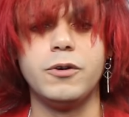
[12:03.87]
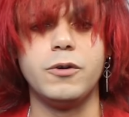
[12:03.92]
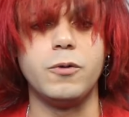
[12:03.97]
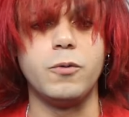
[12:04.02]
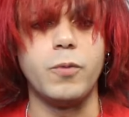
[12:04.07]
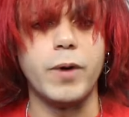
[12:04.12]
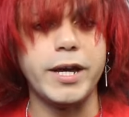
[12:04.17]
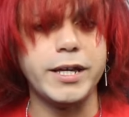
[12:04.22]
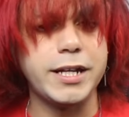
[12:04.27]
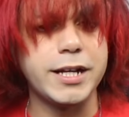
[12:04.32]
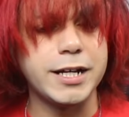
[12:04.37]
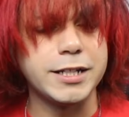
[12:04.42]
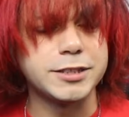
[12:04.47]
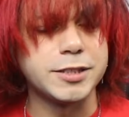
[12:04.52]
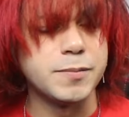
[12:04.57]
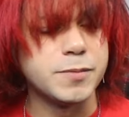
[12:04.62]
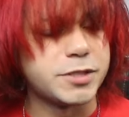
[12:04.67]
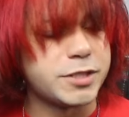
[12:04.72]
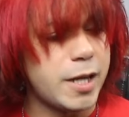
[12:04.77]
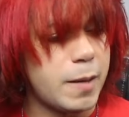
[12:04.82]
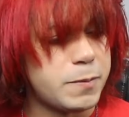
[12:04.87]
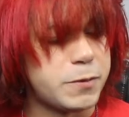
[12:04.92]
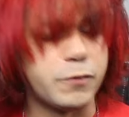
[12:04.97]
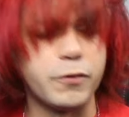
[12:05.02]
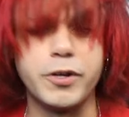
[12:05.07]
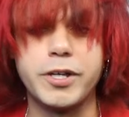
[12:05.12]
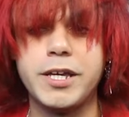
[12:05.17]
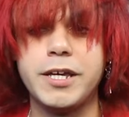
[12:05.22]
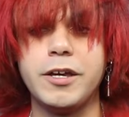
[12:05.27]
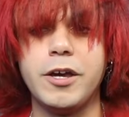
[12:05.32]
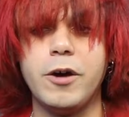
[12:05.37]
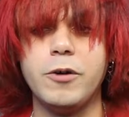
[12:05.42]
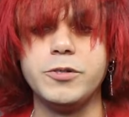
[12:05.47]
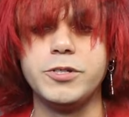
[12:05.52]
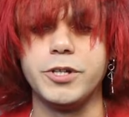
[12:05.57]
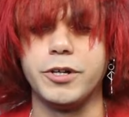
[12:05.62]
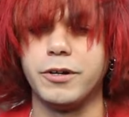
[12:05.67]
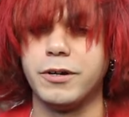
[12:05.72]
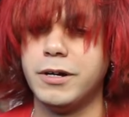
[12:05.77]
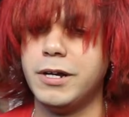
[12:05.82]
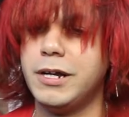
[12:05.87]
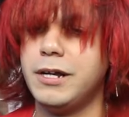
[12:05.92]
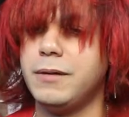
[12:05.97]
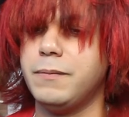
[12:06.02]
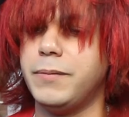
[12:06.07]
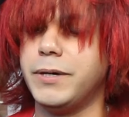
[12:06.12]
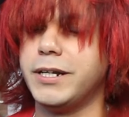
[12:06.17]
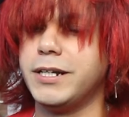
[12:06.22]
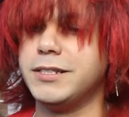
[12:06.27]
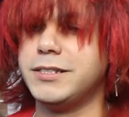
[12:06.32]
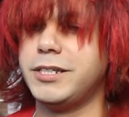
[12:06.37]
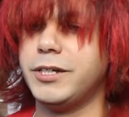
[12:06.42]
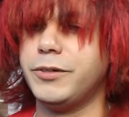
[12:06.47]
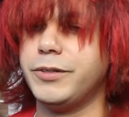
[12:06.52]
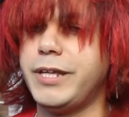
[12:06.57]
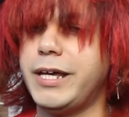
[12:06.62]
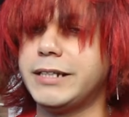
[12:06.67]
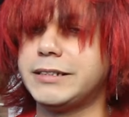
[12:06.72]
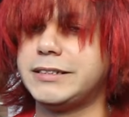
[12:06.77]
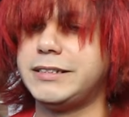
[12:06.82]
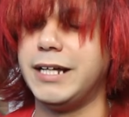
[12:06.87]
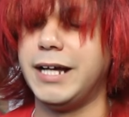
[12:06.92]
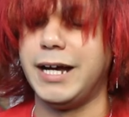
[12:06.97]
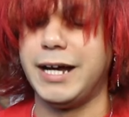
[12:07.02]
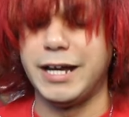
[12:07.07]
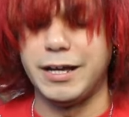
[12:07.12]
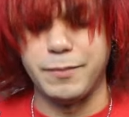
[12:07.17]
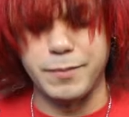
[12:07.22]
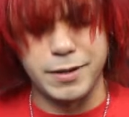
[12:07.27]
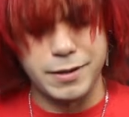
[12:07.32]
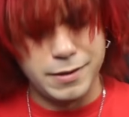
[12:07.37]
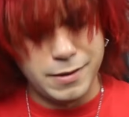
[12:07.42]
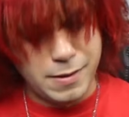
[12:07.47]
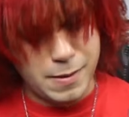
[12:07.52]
waiting on some subs for King Oger, but until next time,